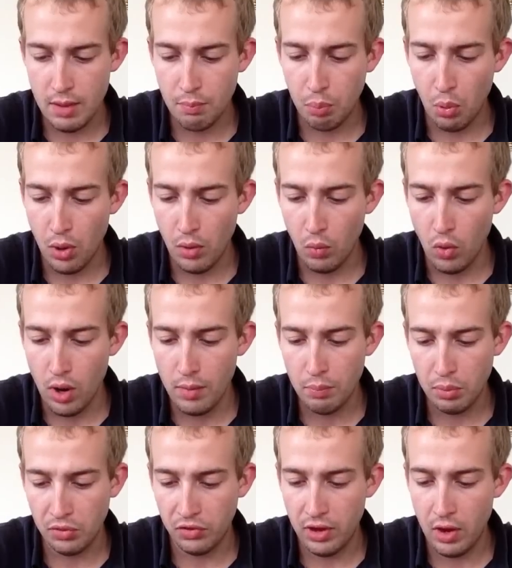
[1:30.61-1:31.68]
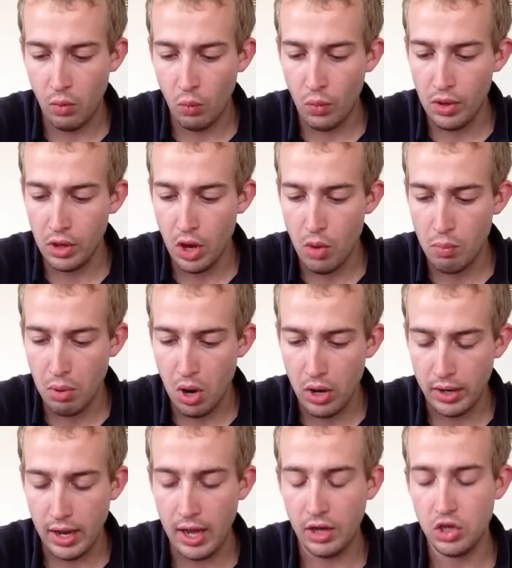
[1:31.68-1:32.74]
and 0.1% willow
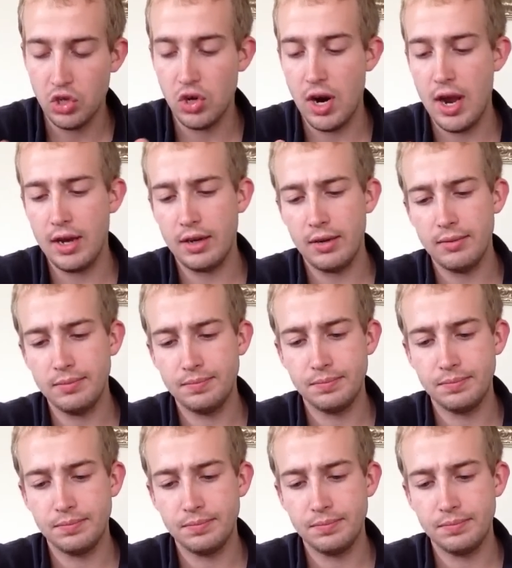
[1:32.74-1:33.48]
bark extract.